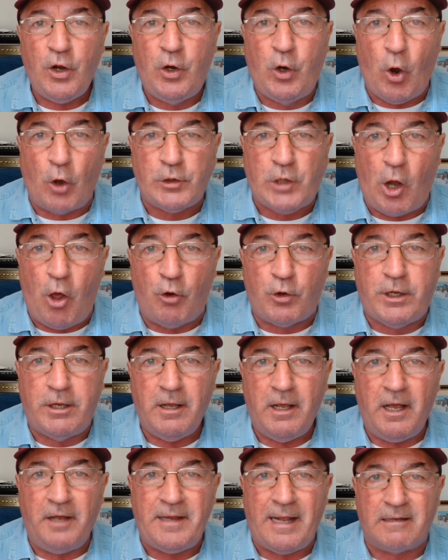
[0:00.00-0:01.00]
Good luck,
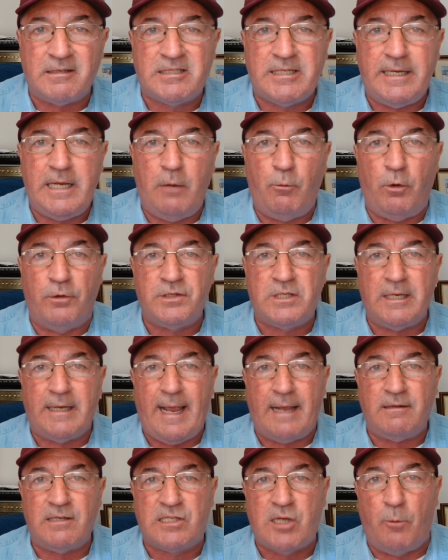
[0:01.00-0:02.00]
and I'll see you once
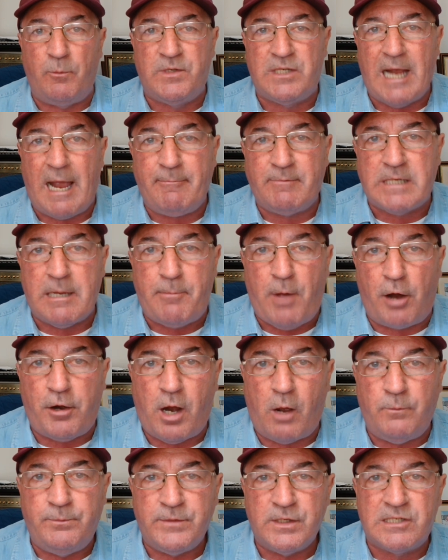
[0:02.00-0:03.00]
again sometime
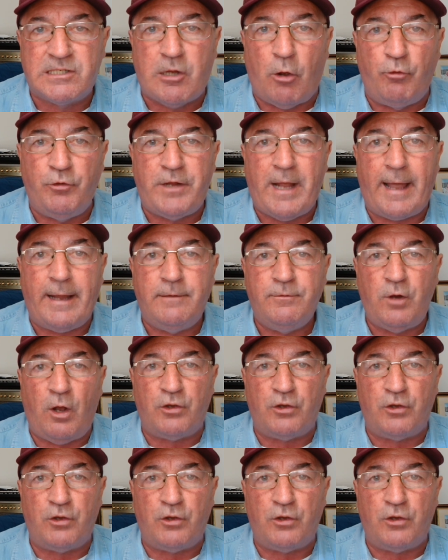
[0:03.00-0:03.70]
tomorrow, Sunday.